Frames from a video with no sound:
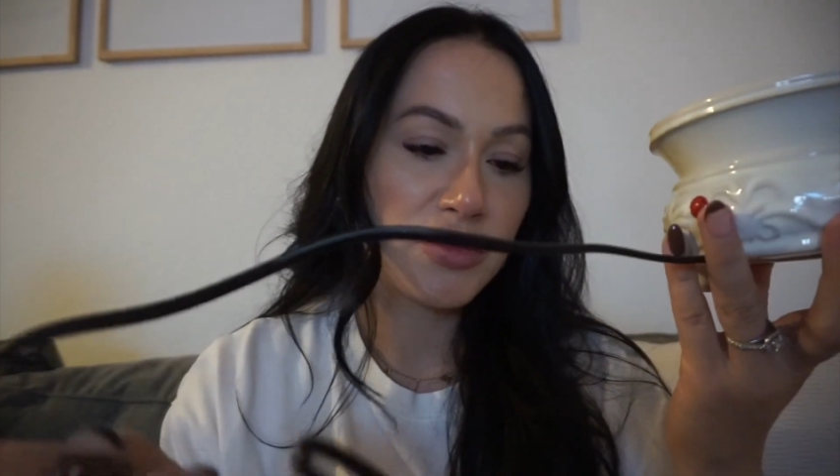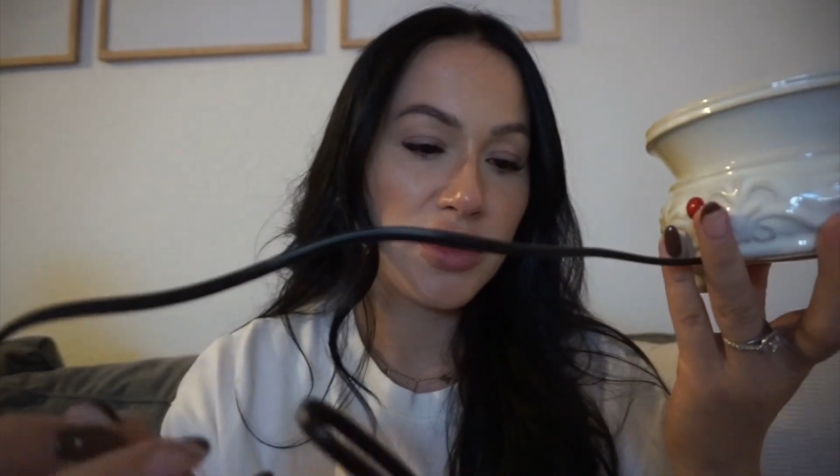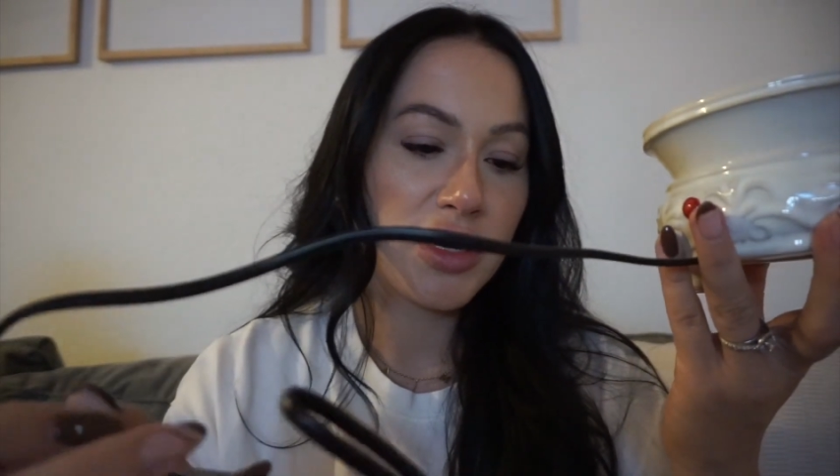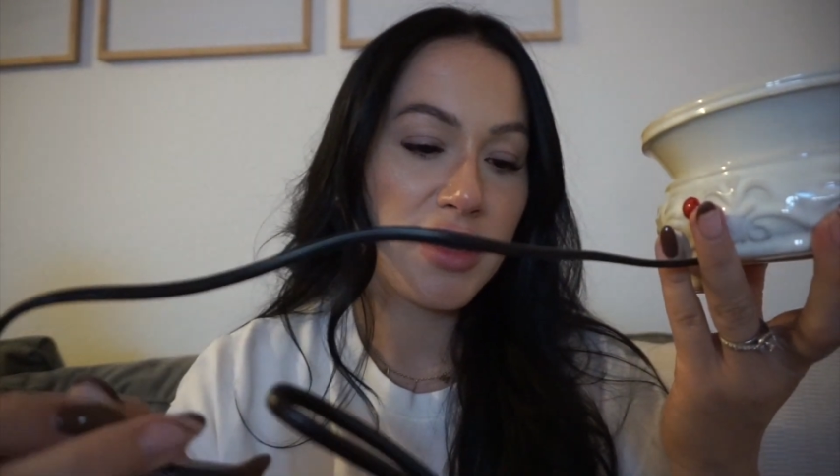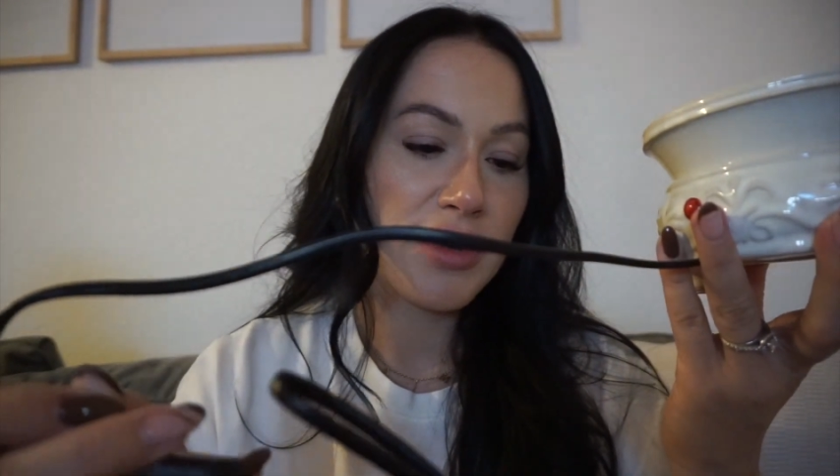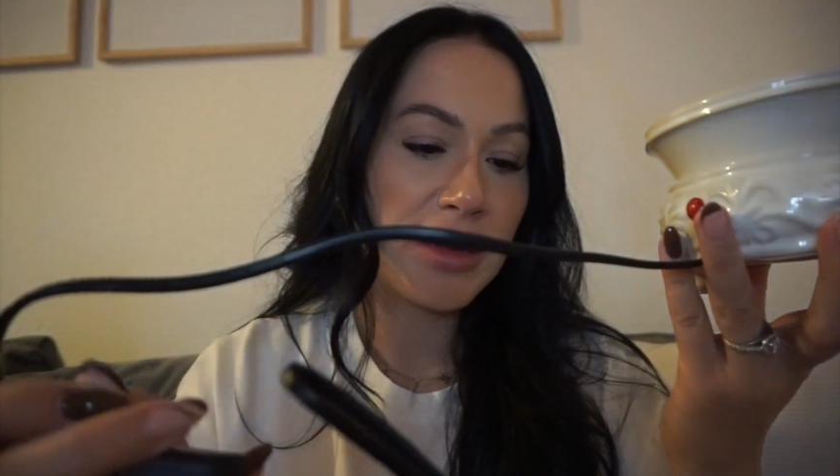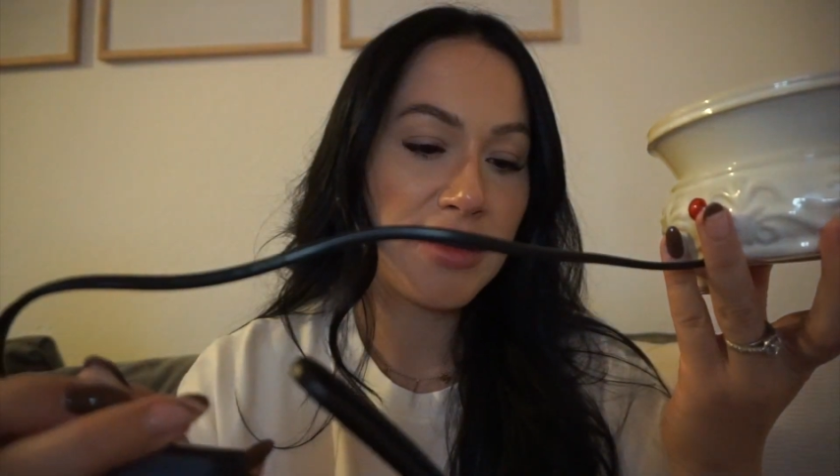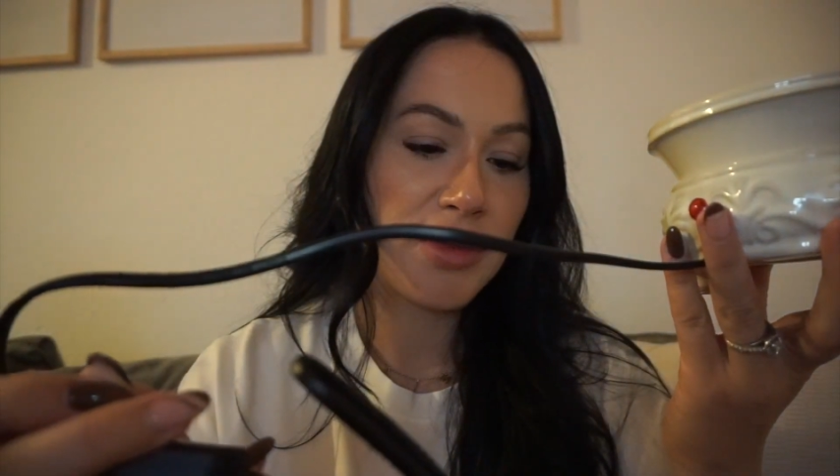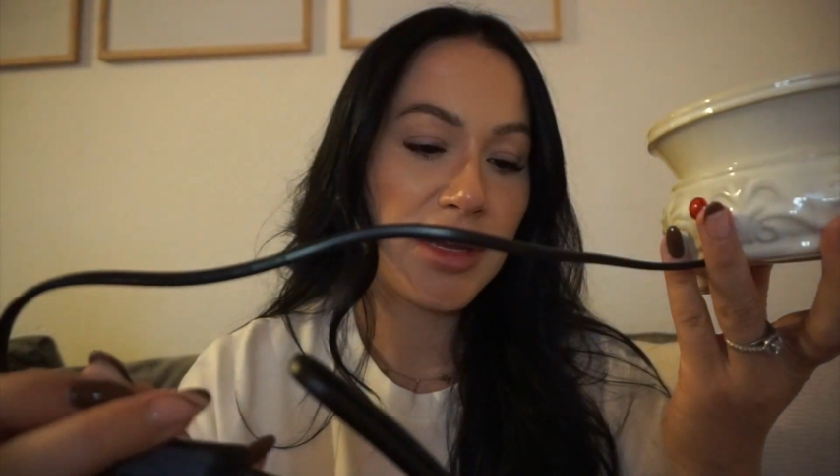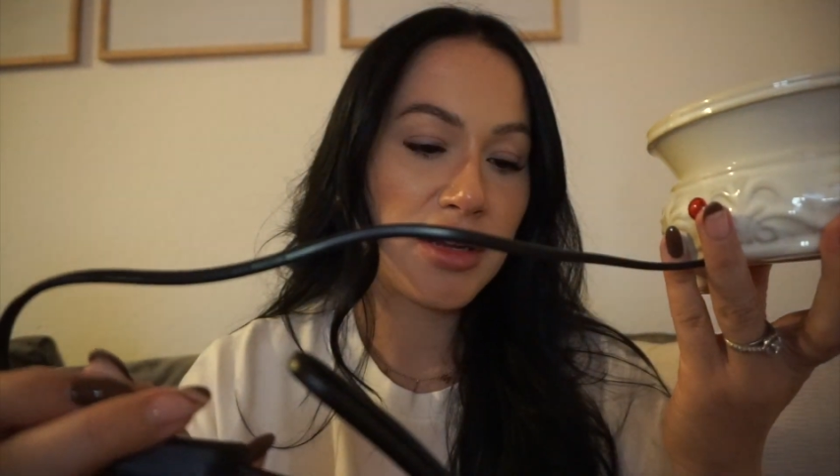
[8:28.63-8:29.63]
worry about
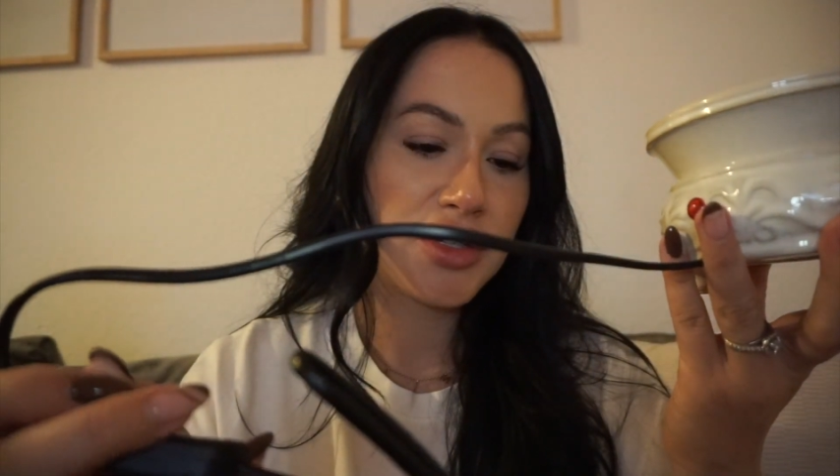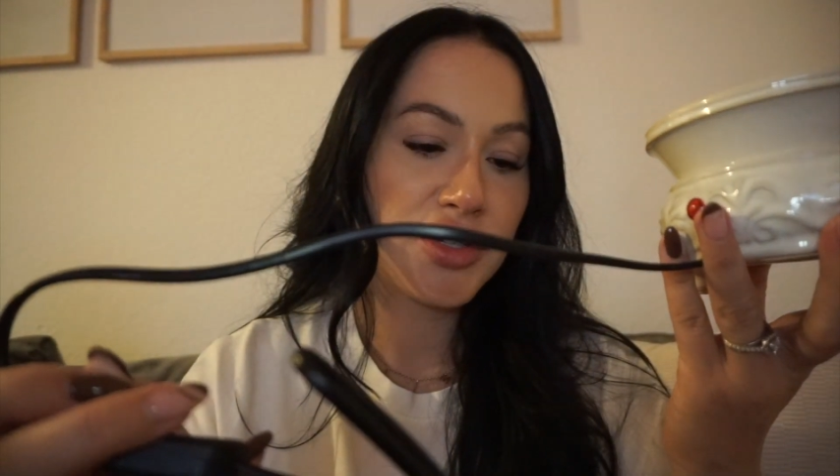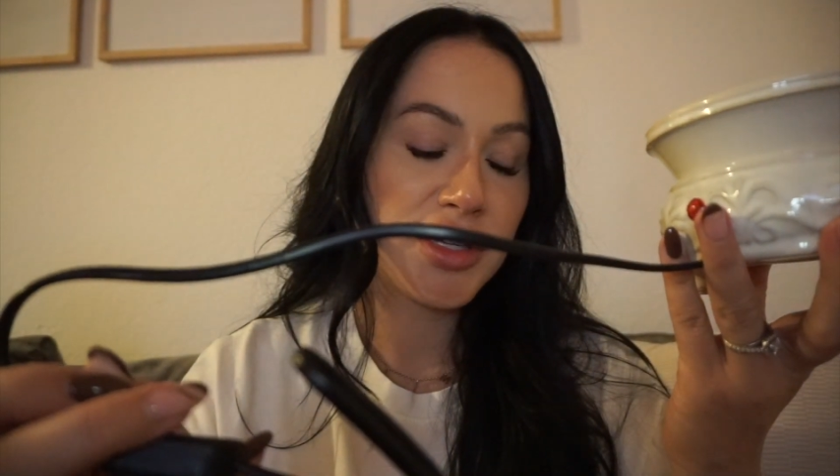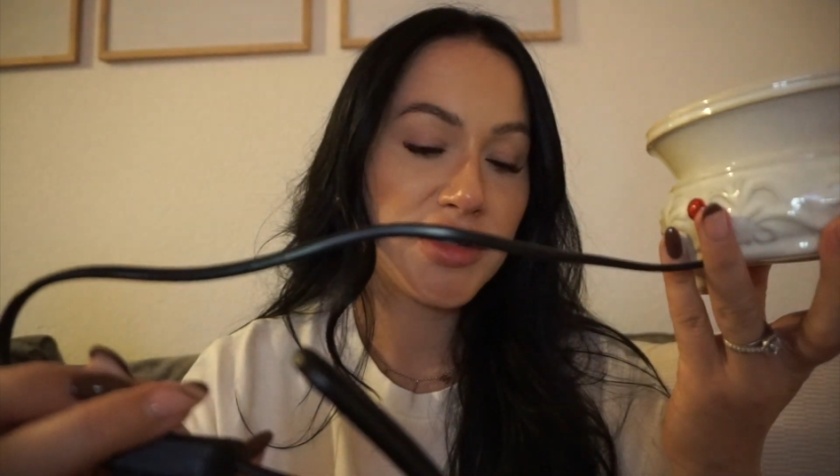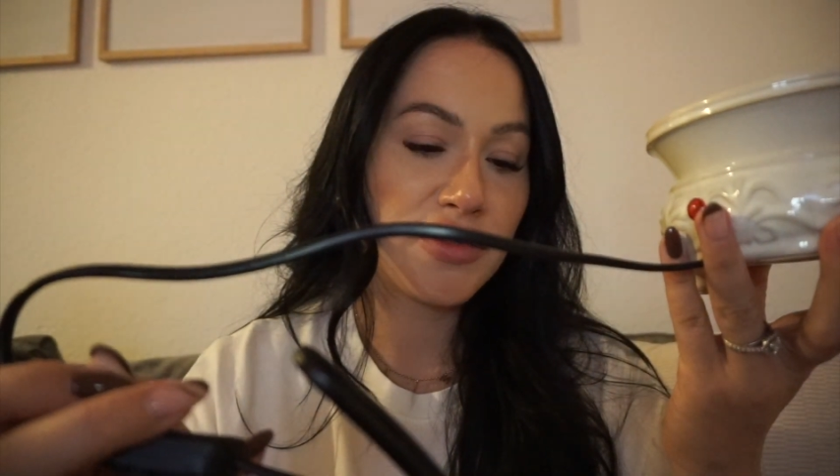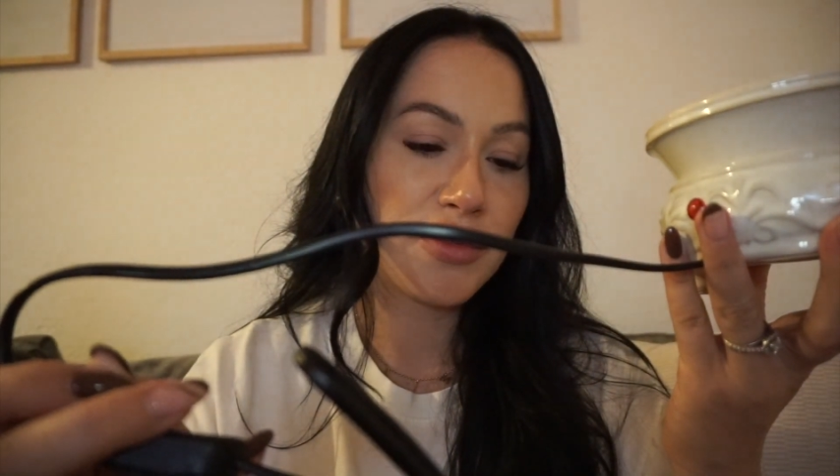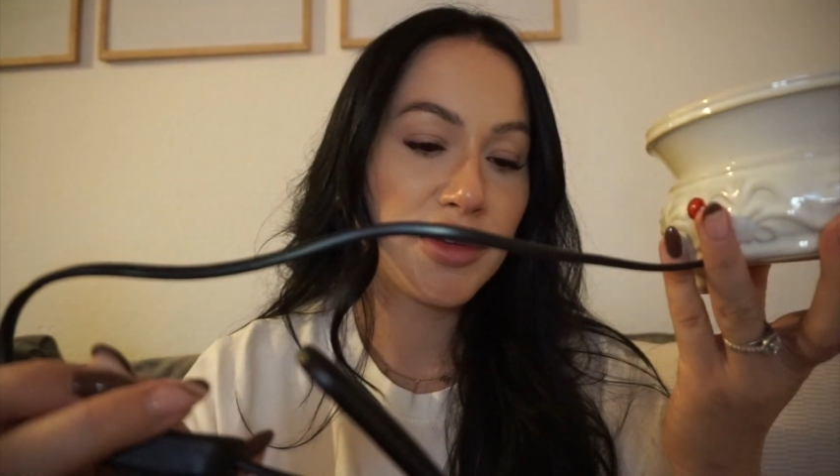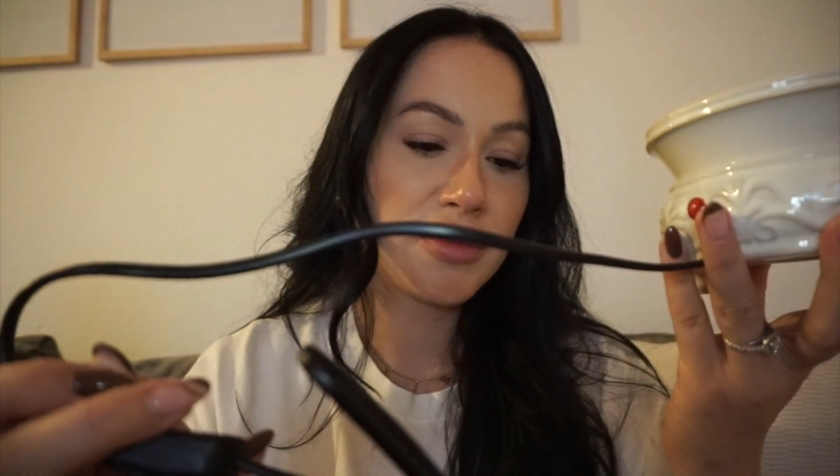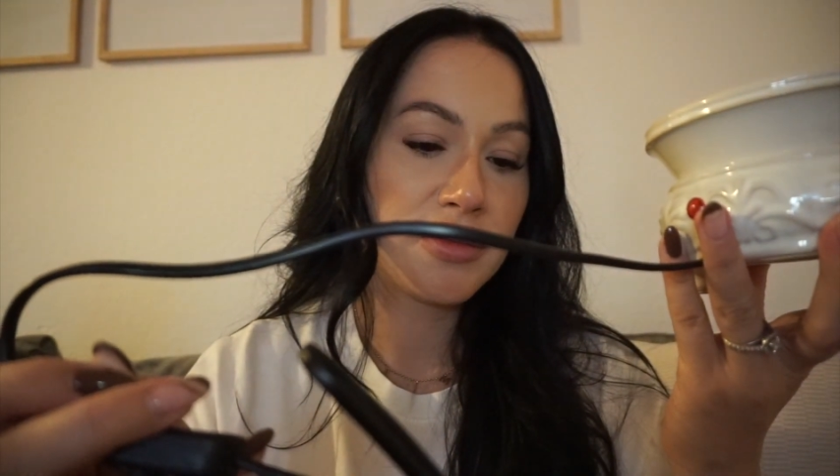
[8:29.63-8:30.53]
it being on a transformer.